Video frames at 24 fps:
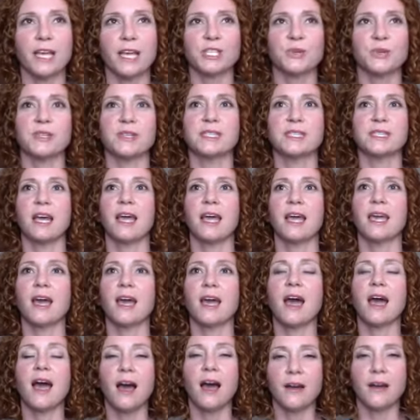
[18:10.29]
She was like,
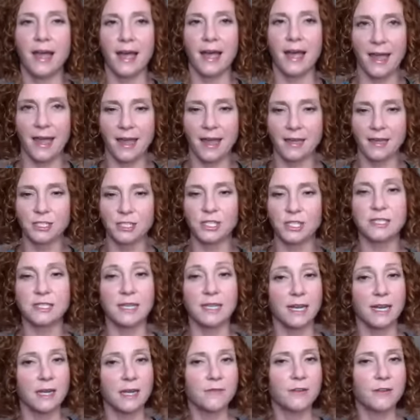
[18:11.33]
okay, she
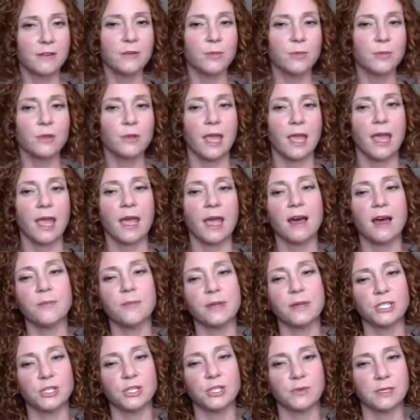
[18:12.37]
signed up for the boot camp
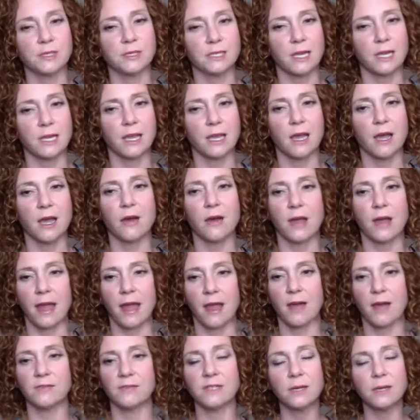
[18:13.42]
and she was like, okay,
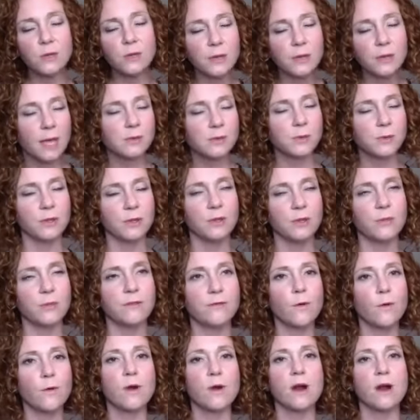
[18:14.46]
I've done boot camps with you
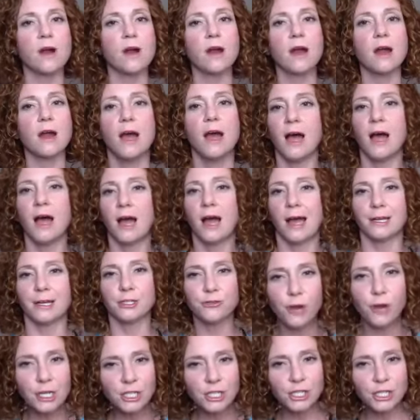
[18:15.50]
before. I
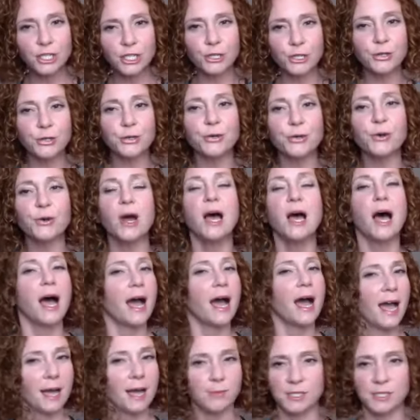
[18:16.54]
trust you.
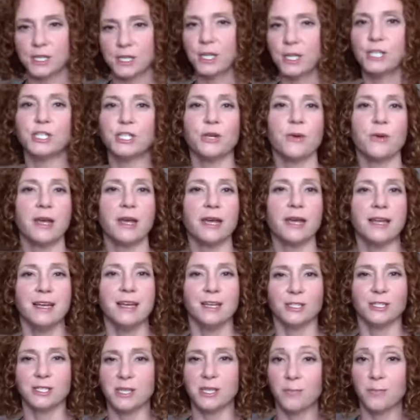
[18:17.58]
I'm just going to do it.
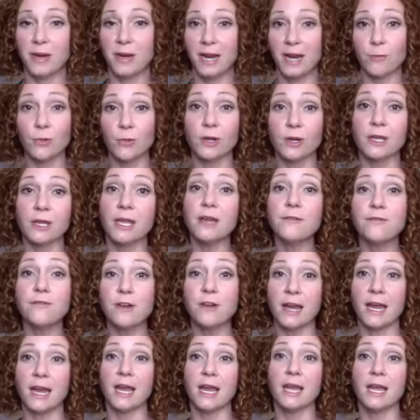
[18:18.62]
She said, but I'm really
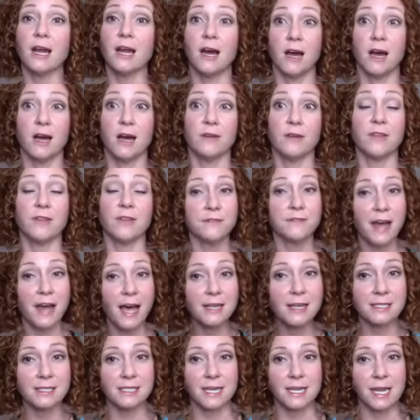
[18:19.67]
afraid of the
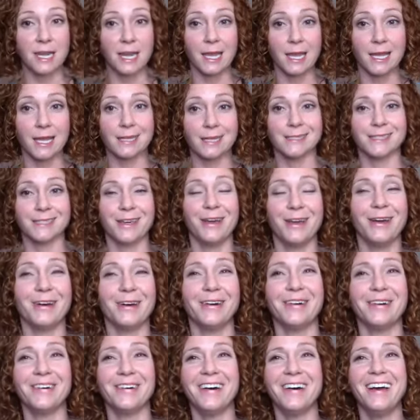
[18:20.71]
fasting. And
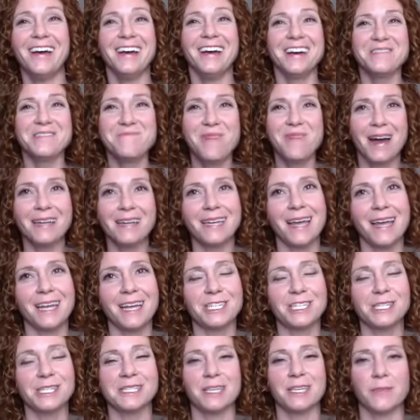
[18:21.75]
so Monday
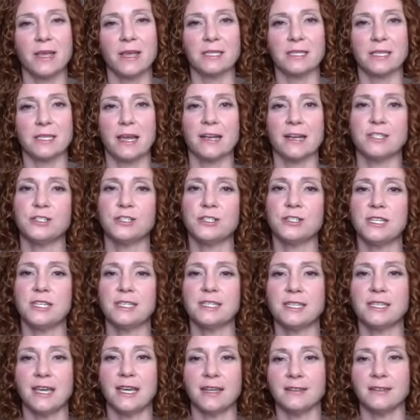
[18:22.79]
she sent me a text and she
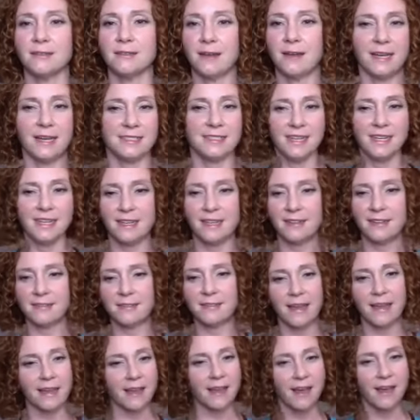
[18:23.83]
said, I did it.
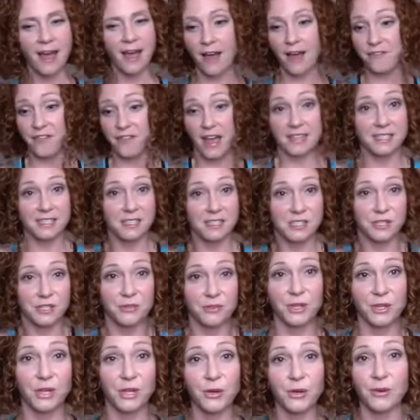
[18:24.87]
I fasted till
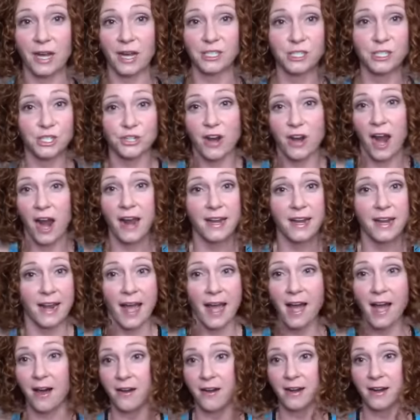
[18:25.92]
noon. I just tried it
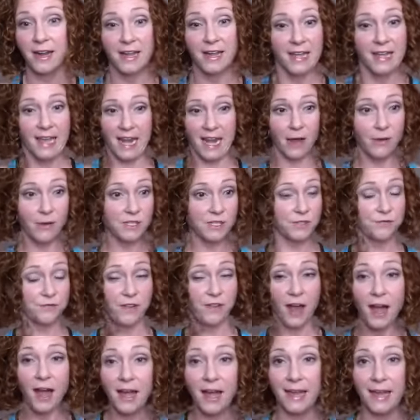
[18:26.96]
out and I was
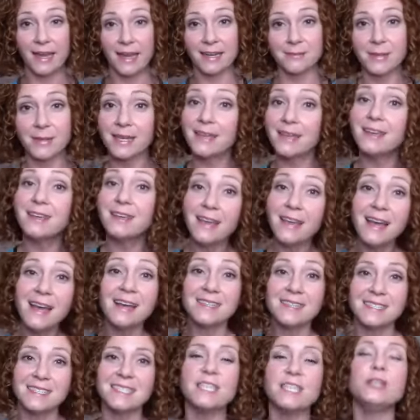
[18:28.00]
fine. I'm like, yeah,
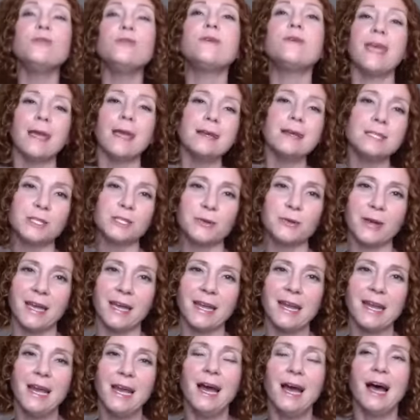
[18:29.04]
see, you can do it.